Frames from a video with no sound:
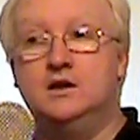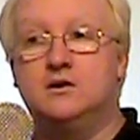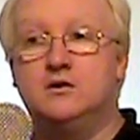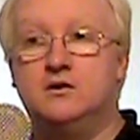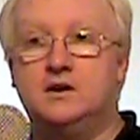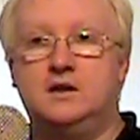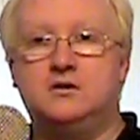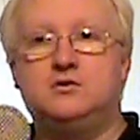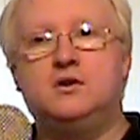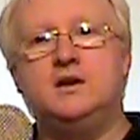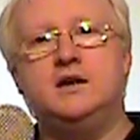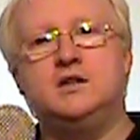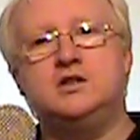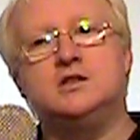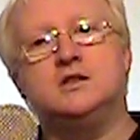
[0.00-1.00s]

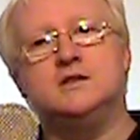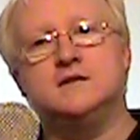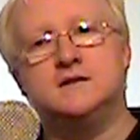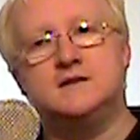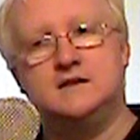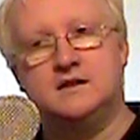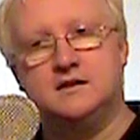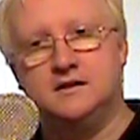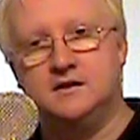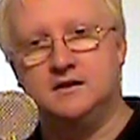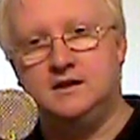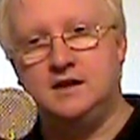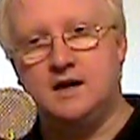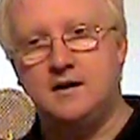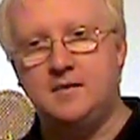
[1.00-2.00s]
Congratulations,
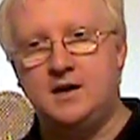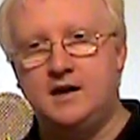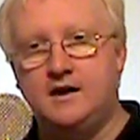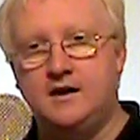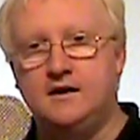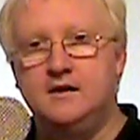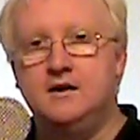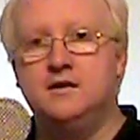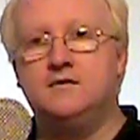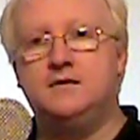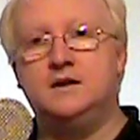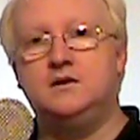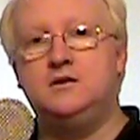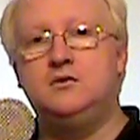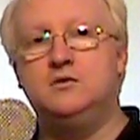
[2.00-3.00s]
Yamaha.
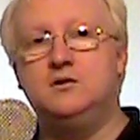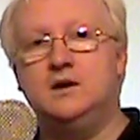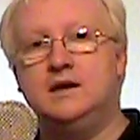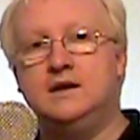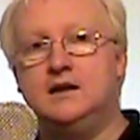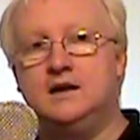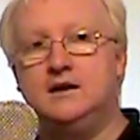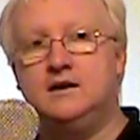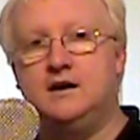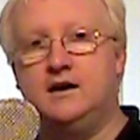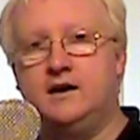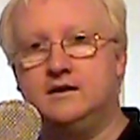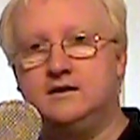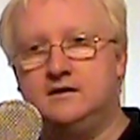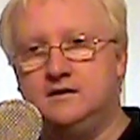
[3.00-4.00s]
Thank you again
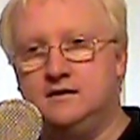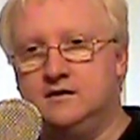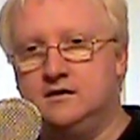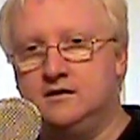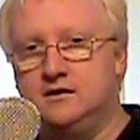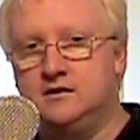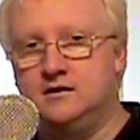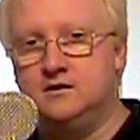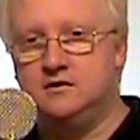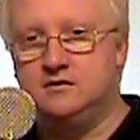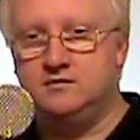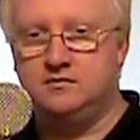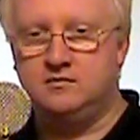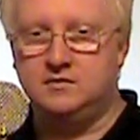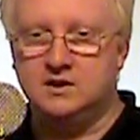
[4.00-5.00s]
at
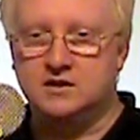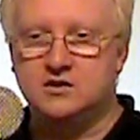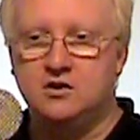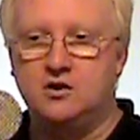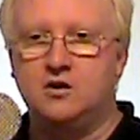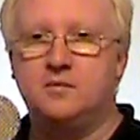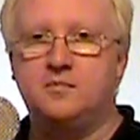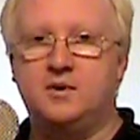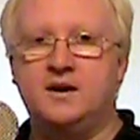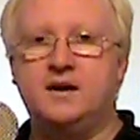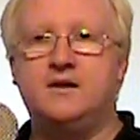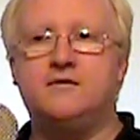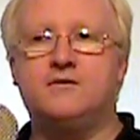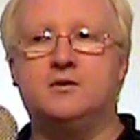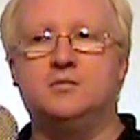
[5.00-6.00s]
the store
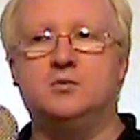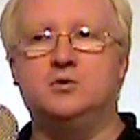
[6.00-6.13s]
Play from